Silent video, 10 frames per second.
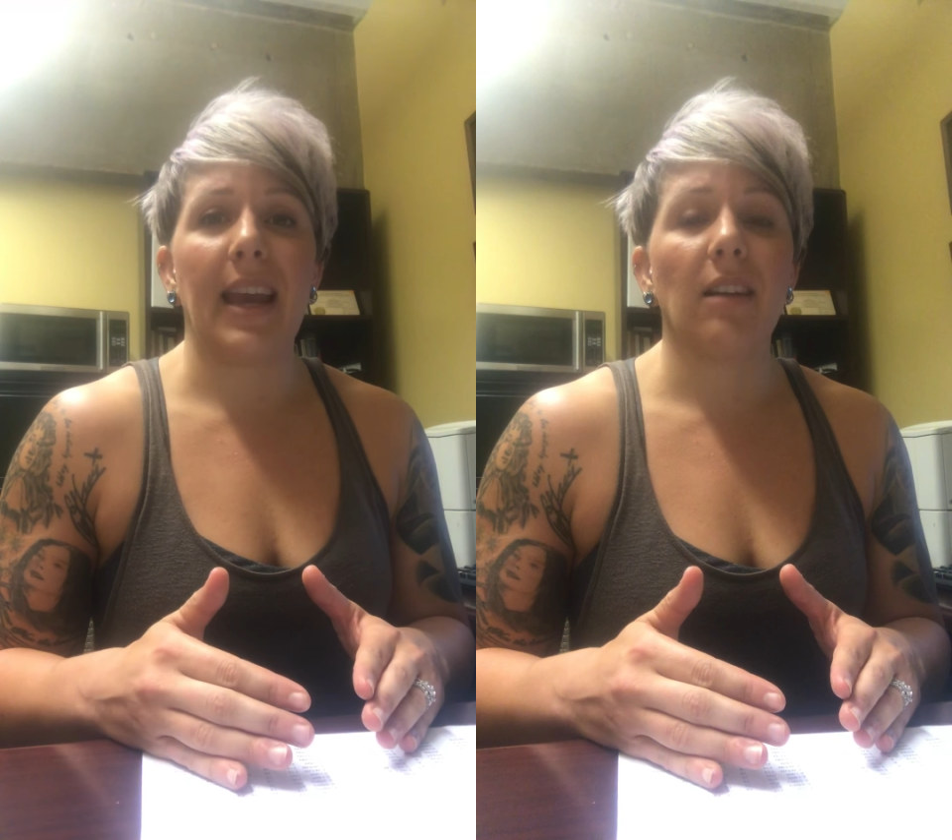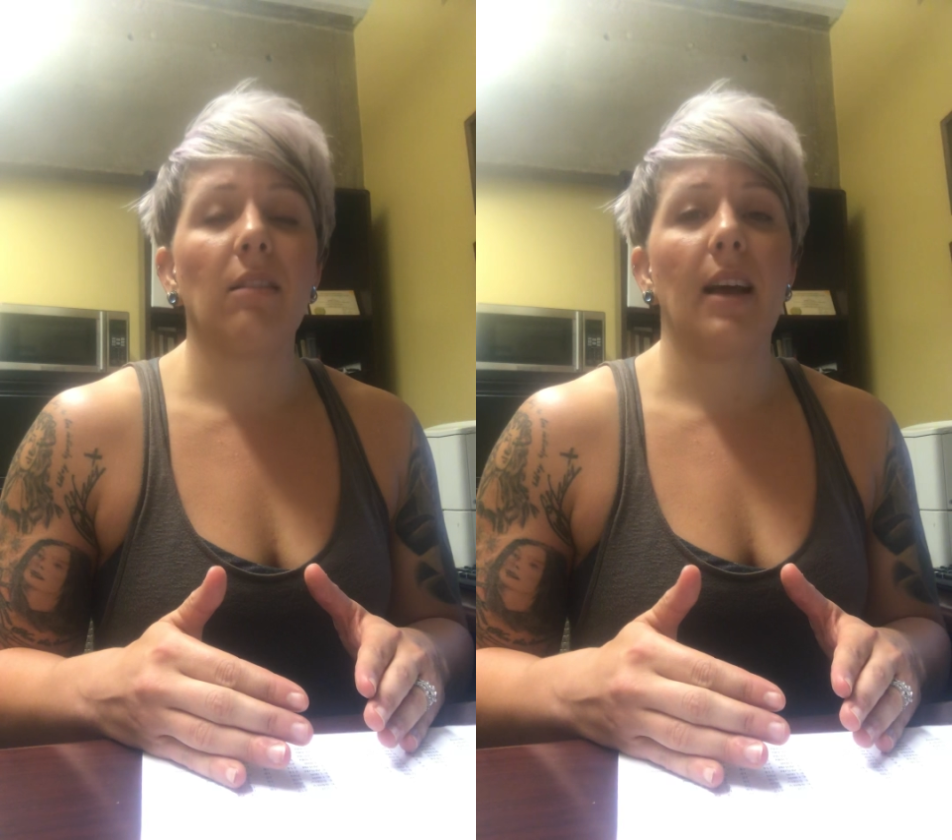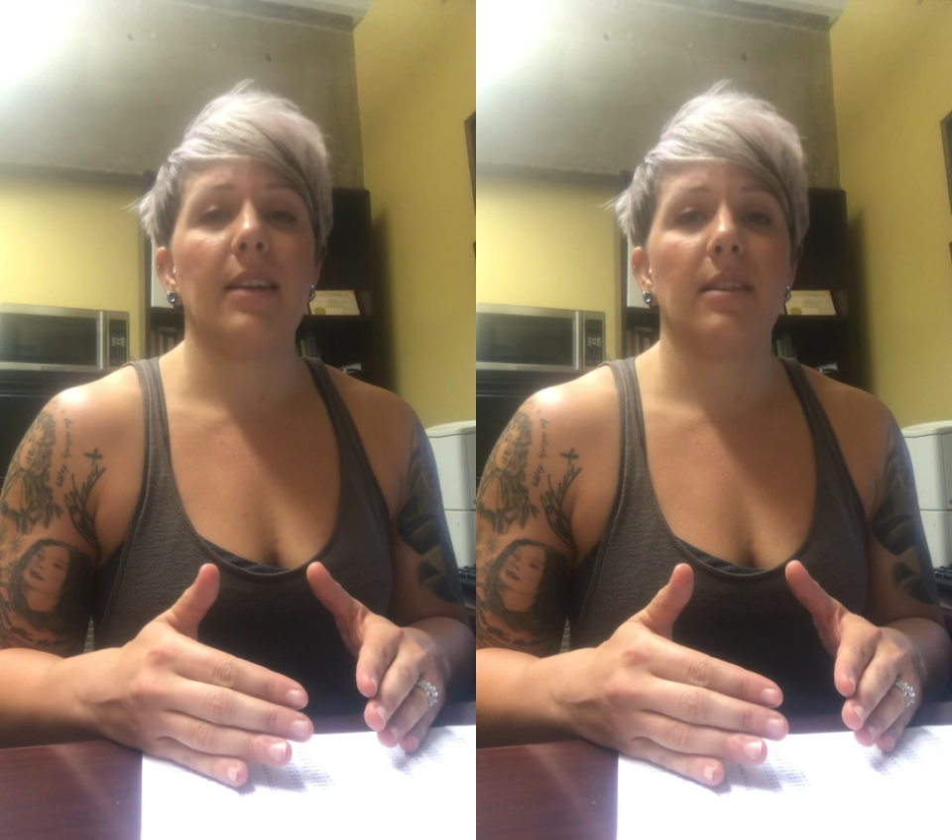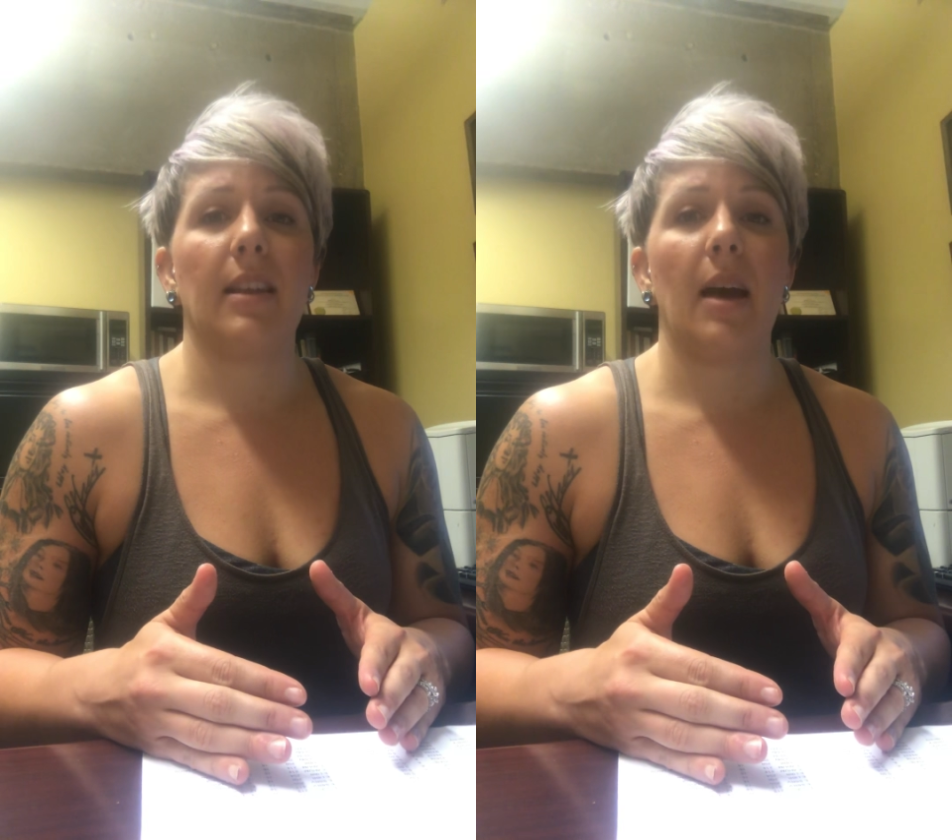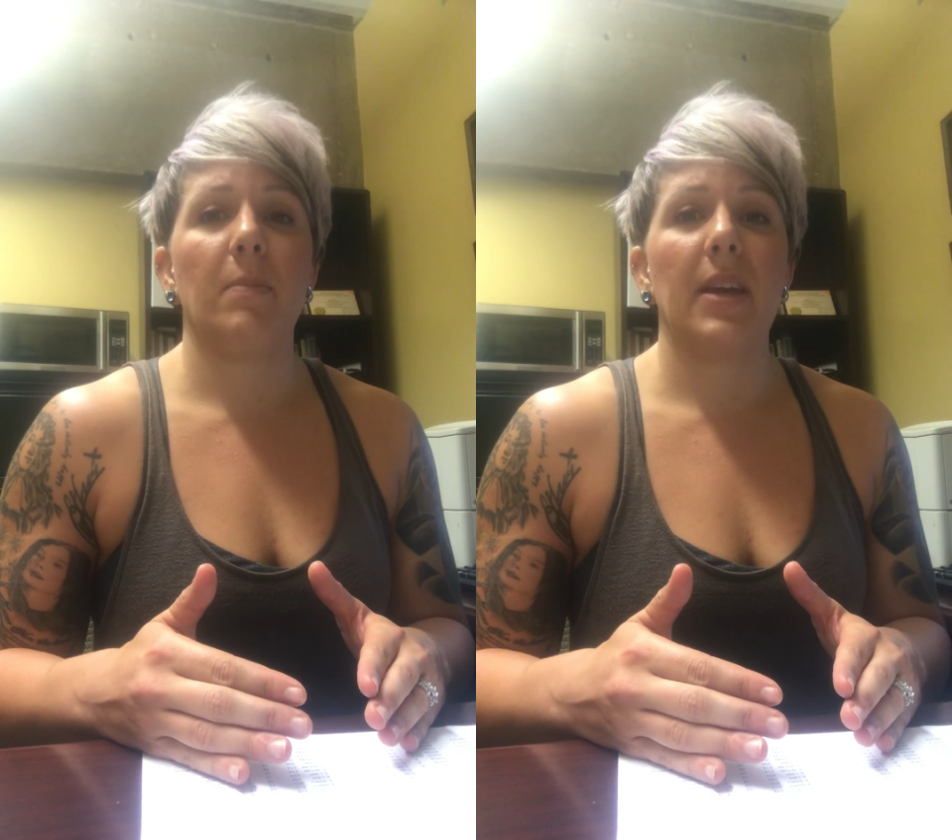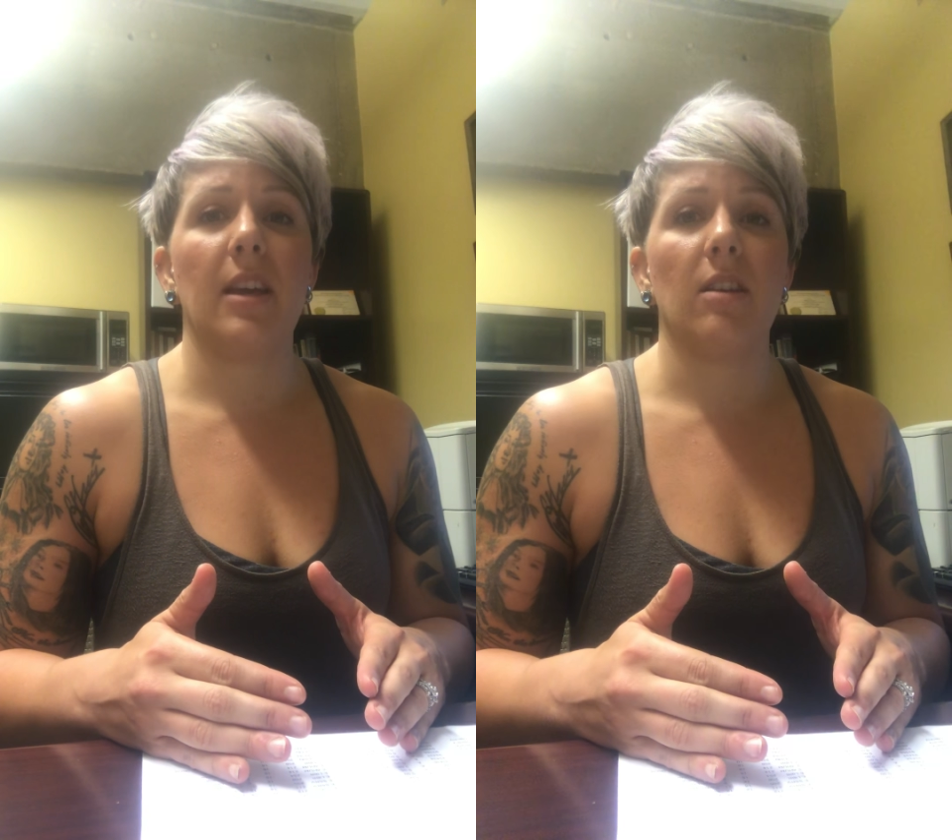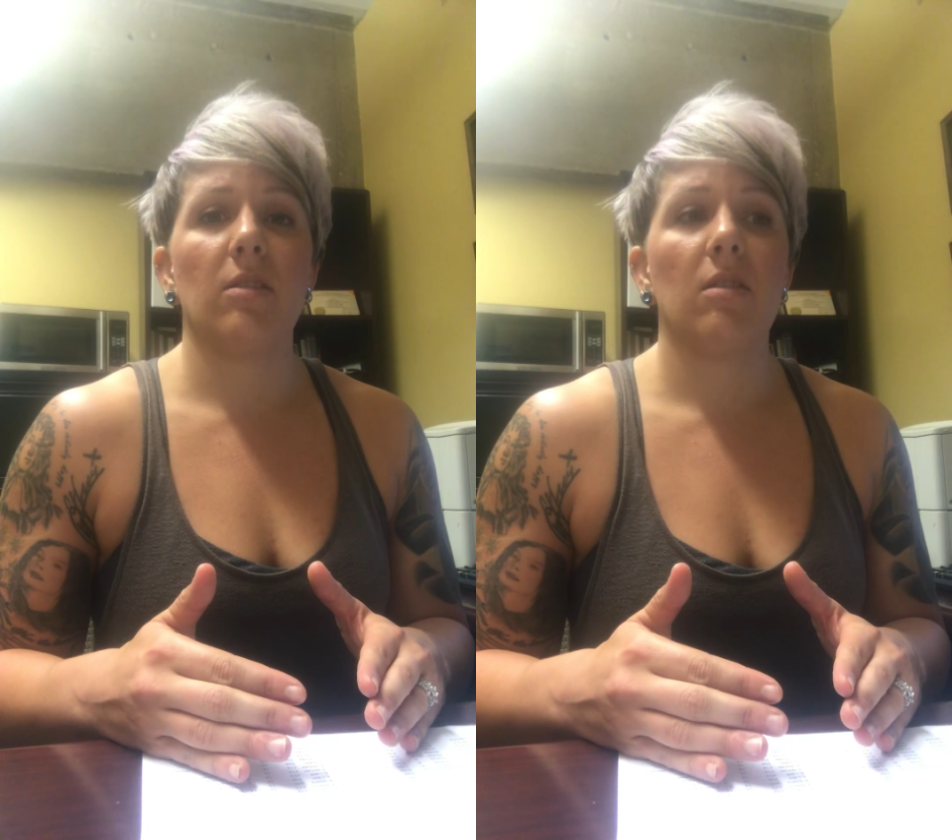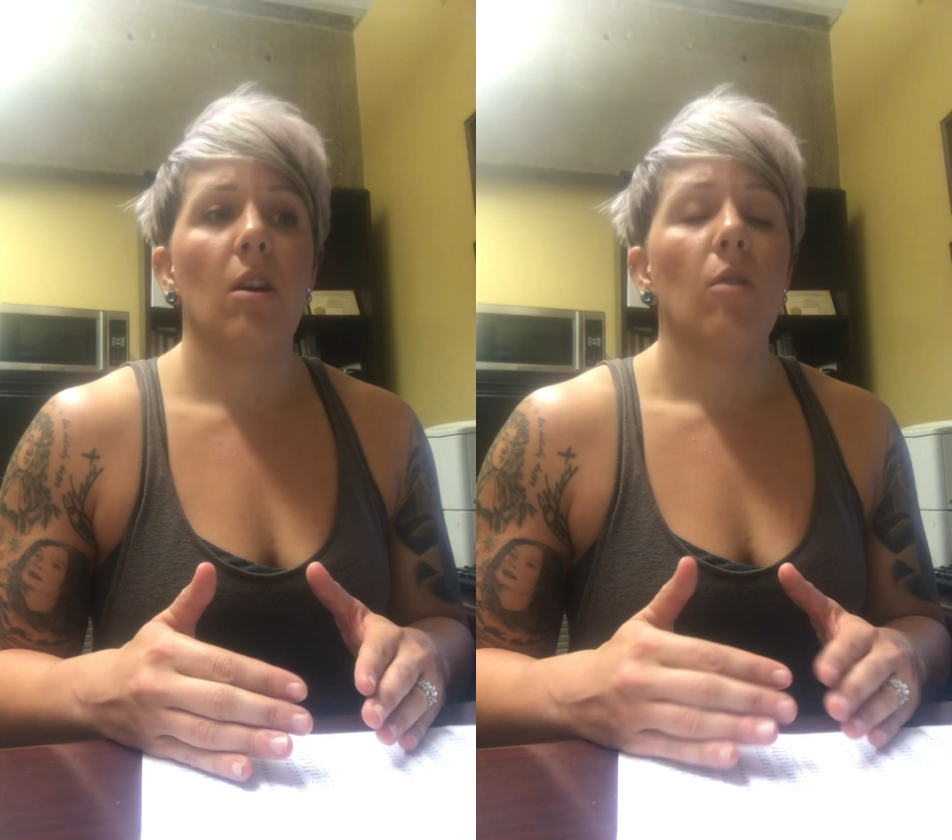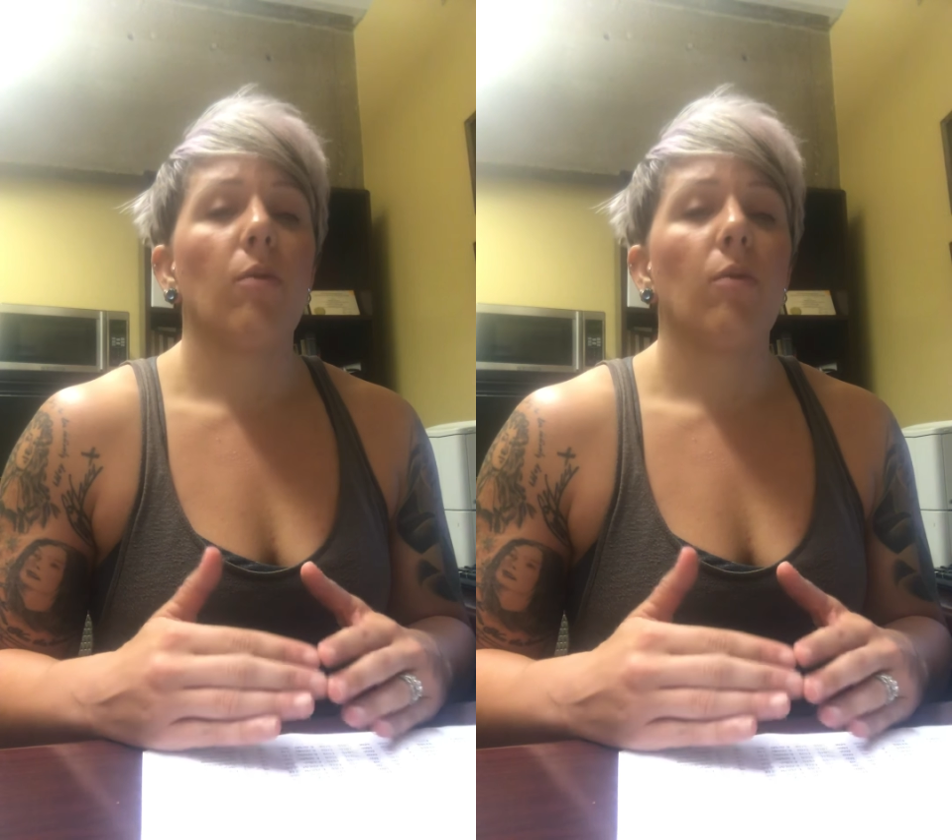analyzing that piece